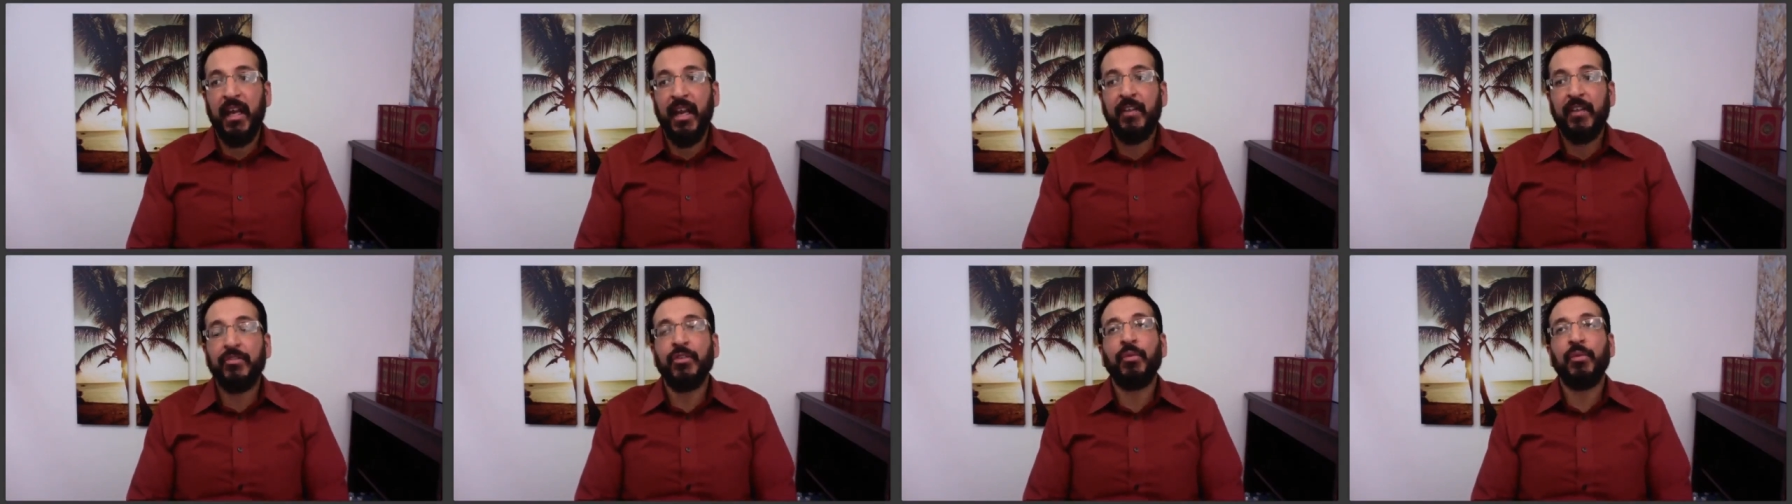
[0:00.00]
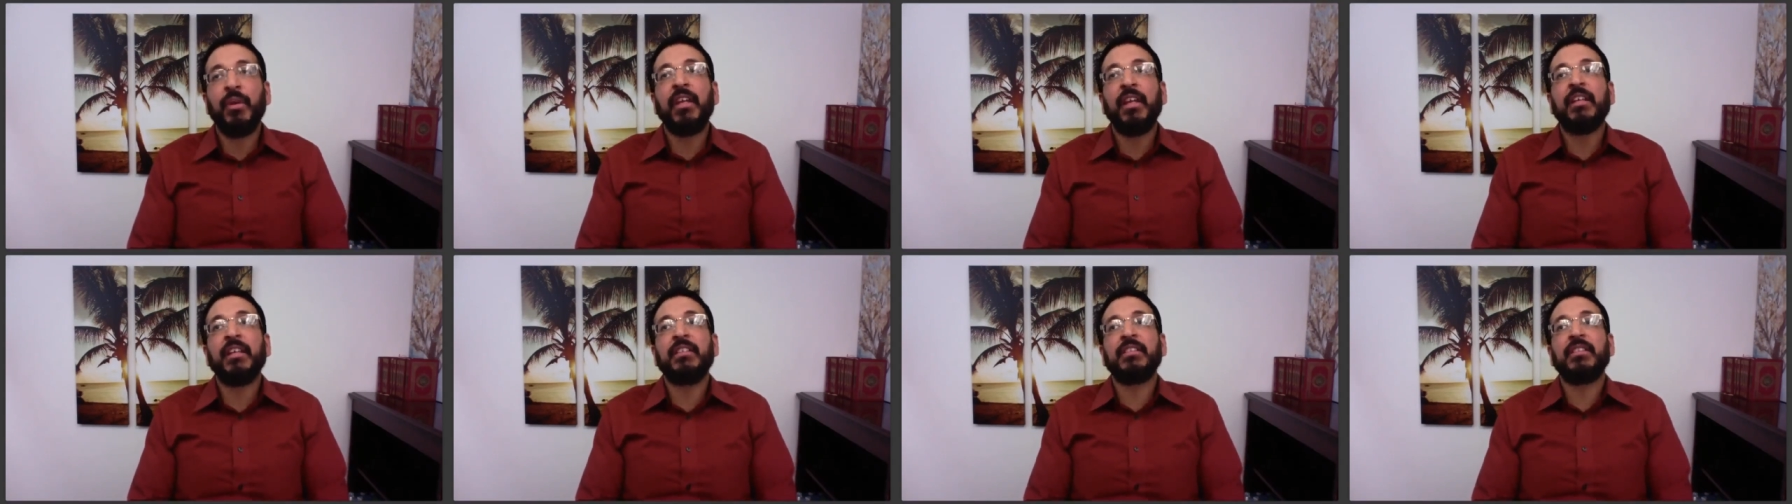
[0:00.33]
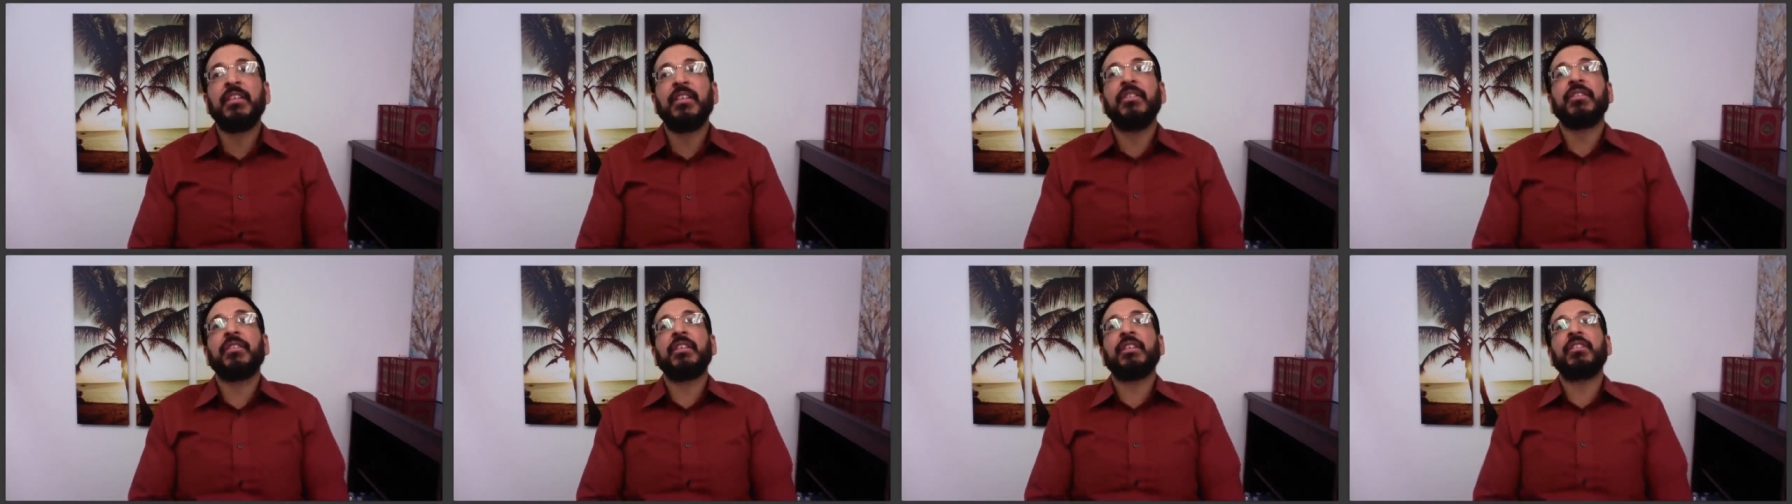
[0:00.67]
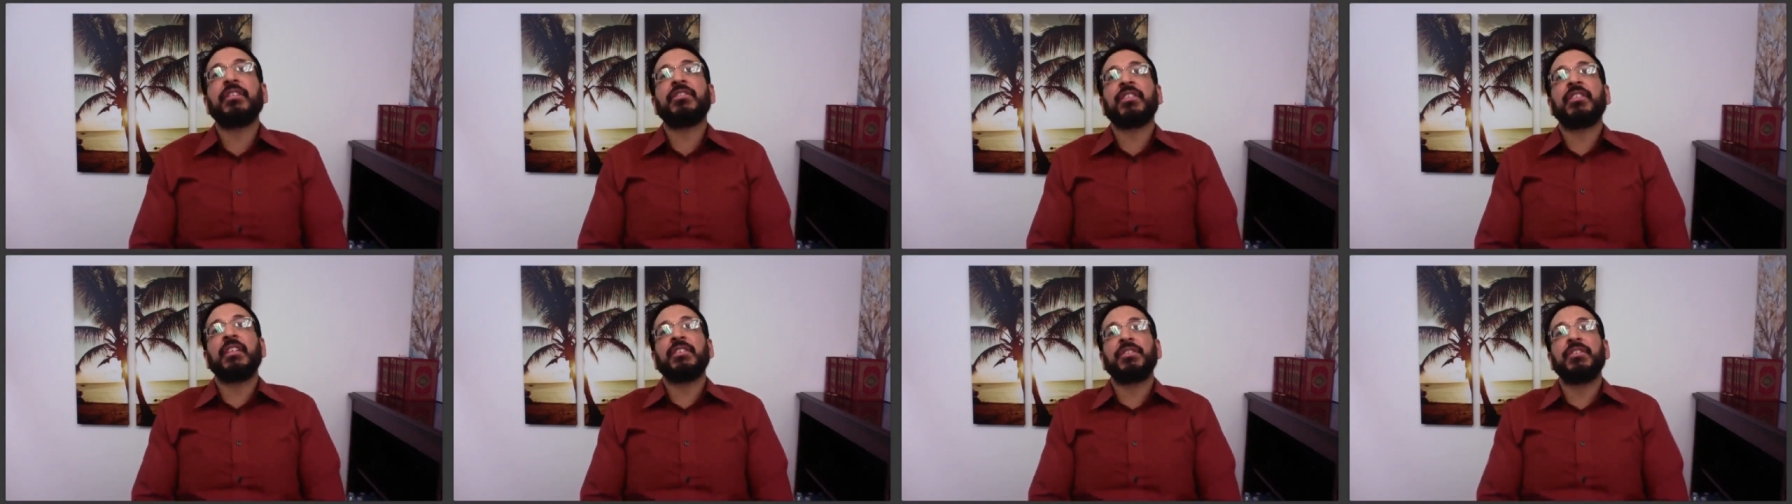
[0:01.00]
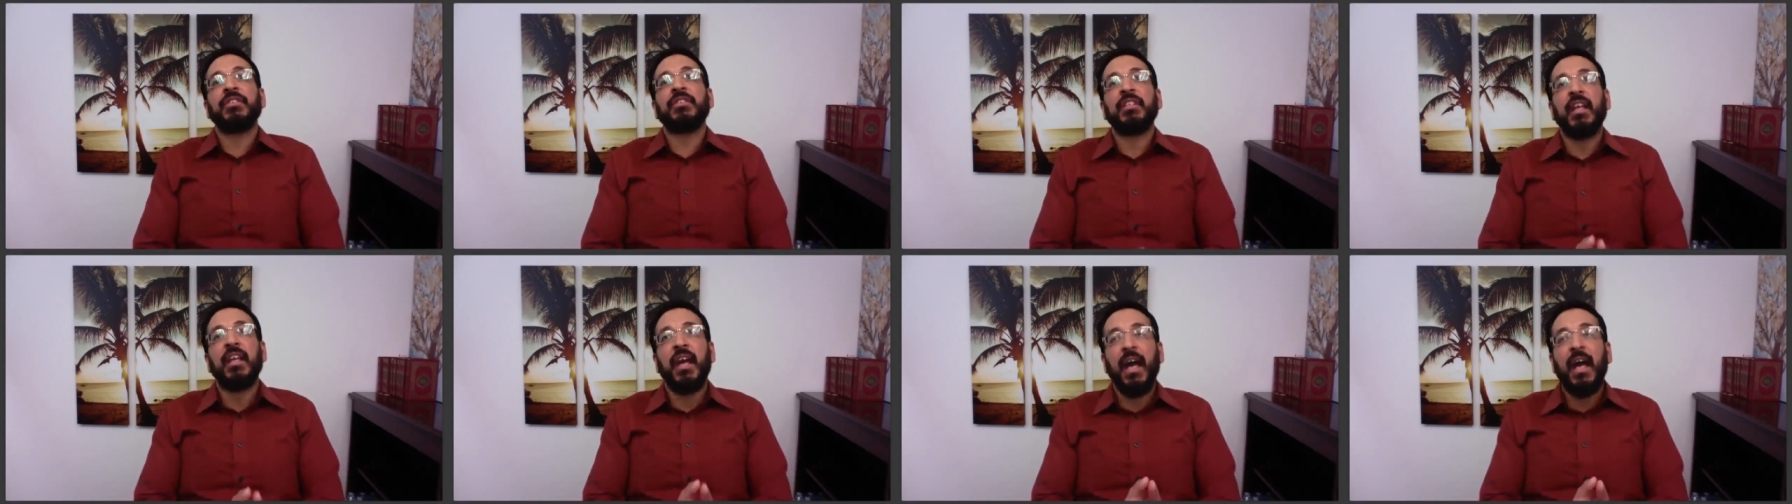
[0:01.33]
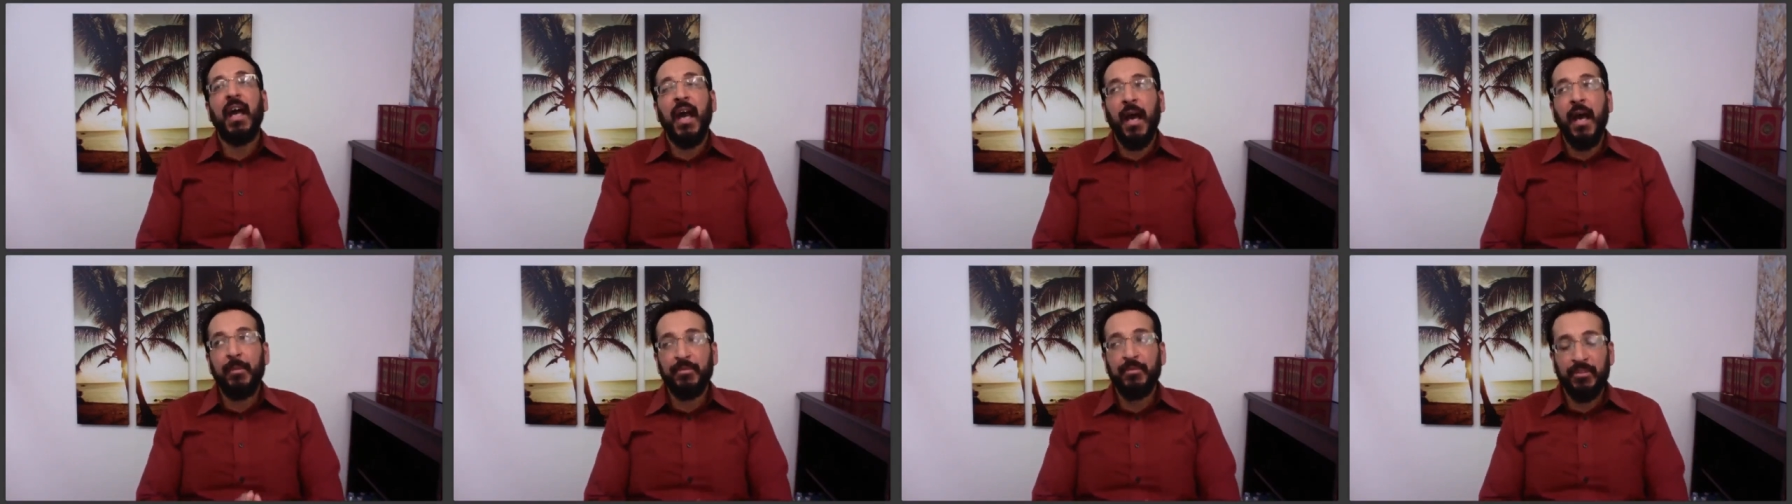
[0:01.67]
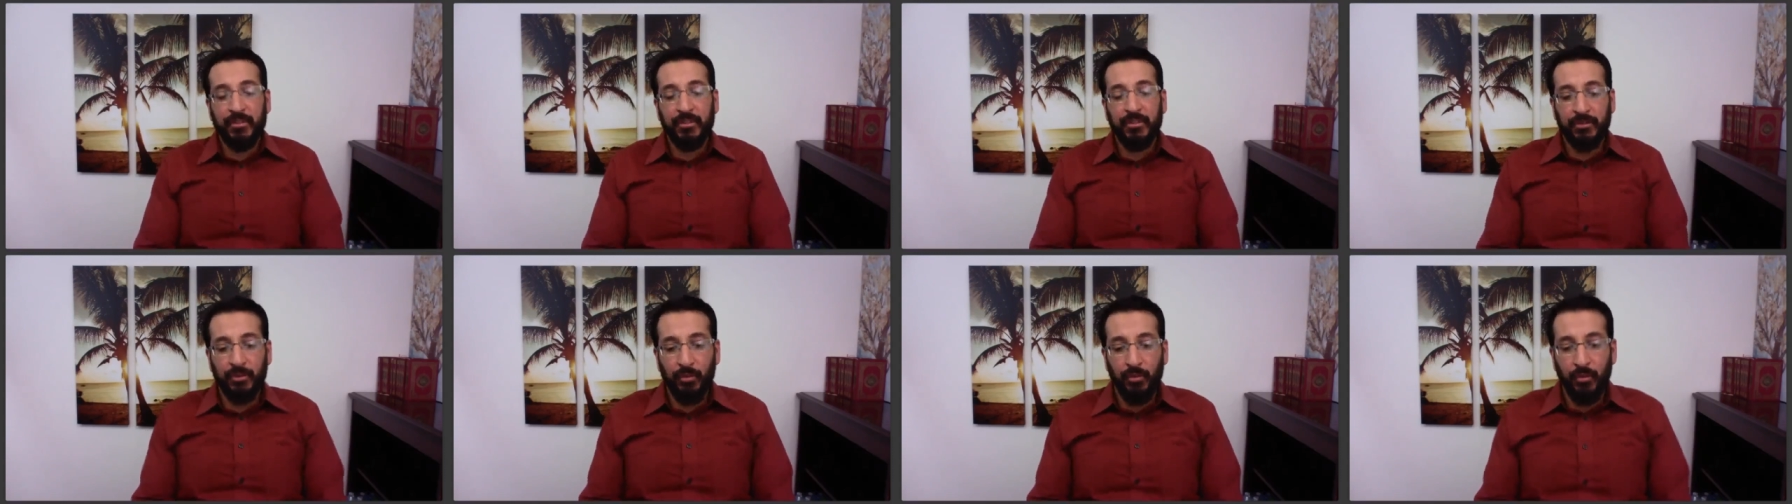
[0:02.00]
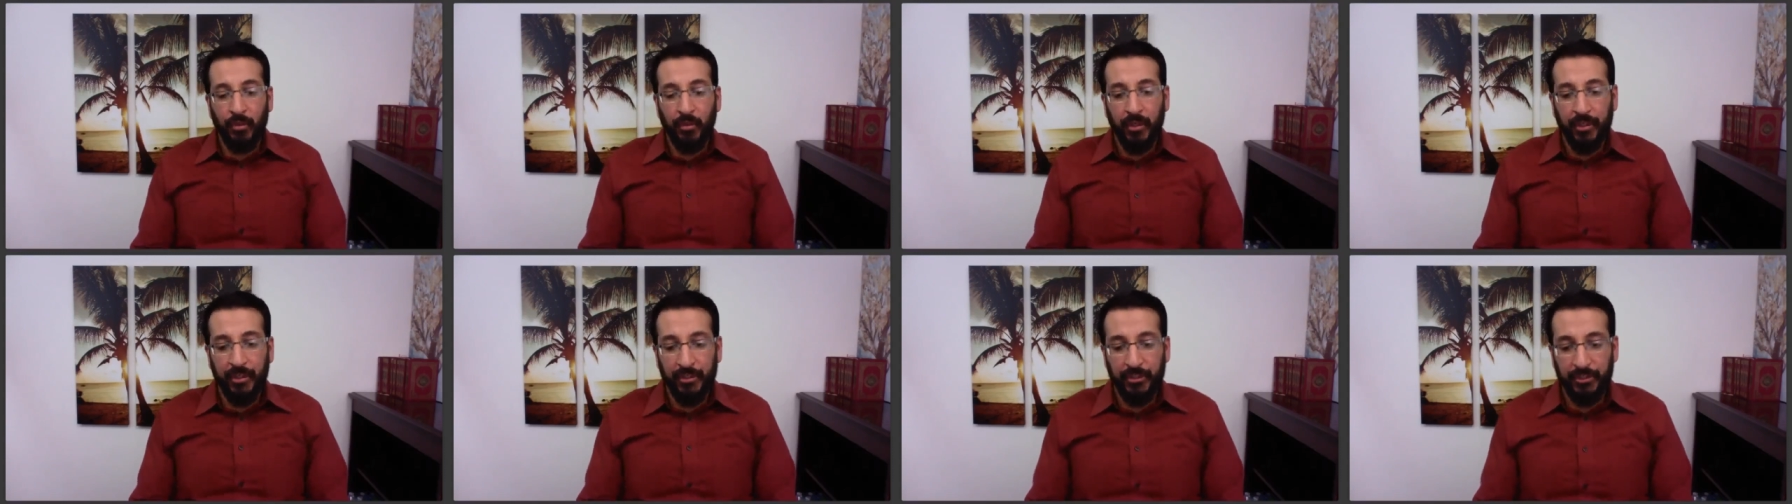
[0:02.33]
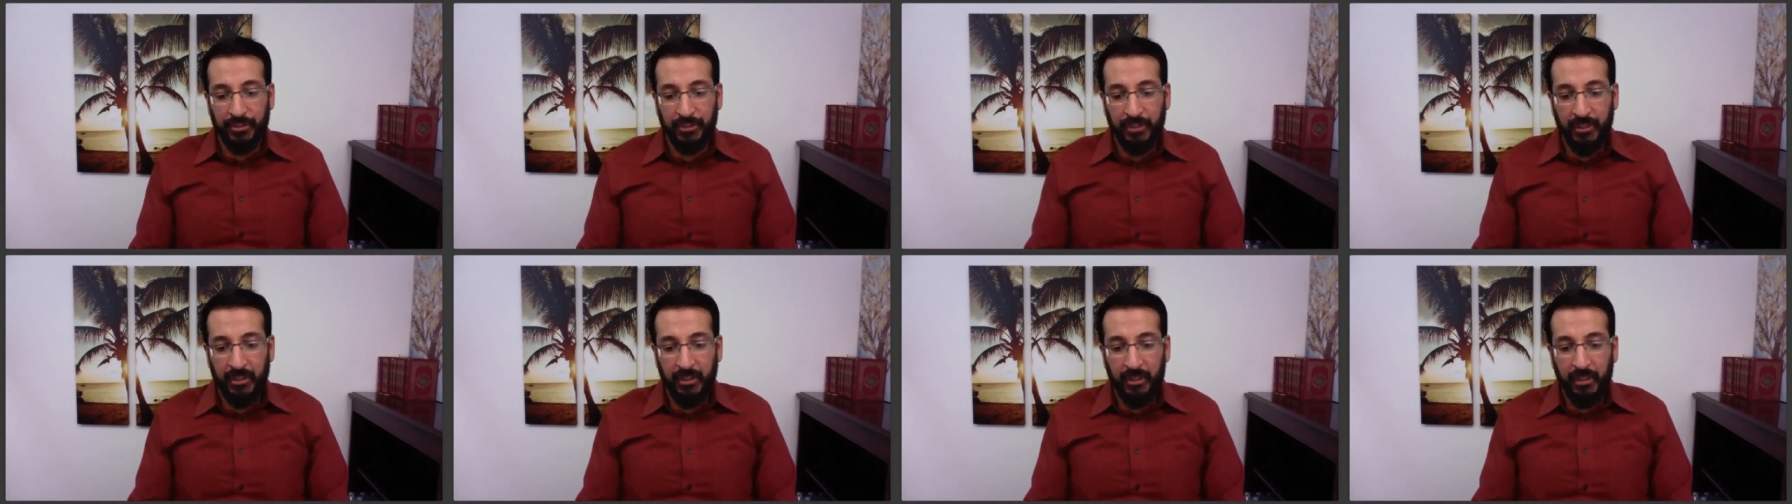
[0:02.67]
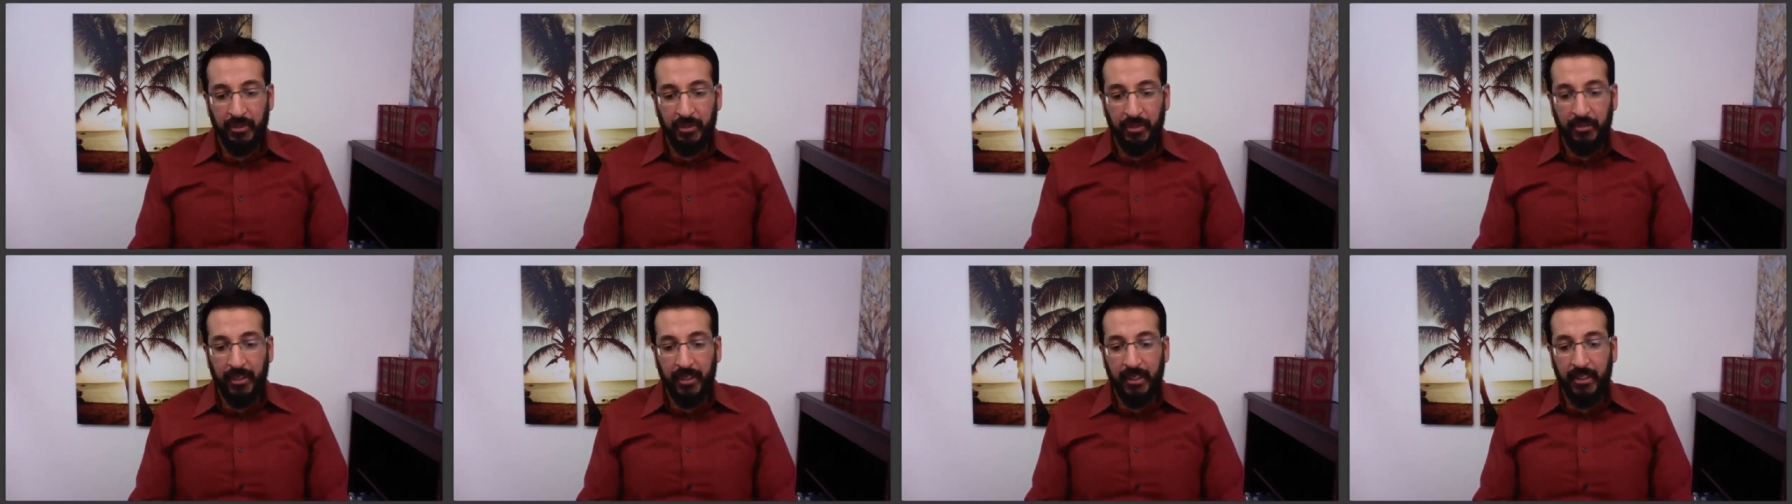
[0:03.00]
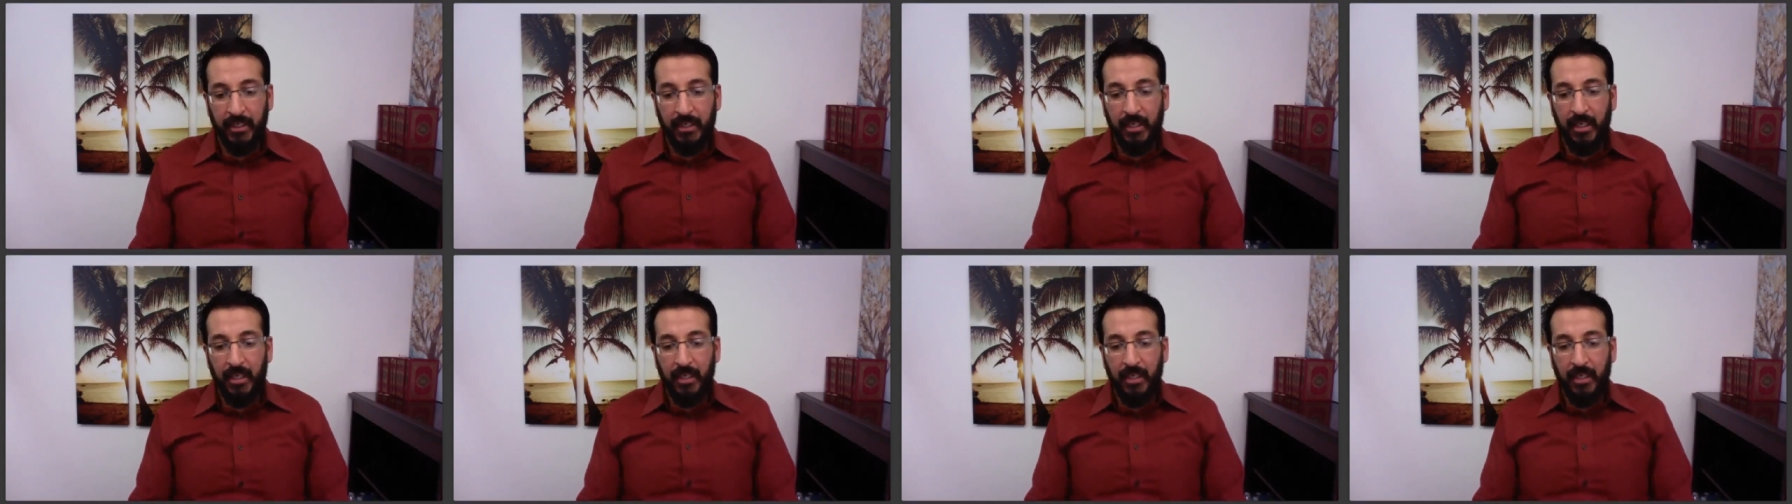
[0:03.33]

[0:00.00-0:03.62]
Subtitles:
I have to wait until things get to the absolute worst, right?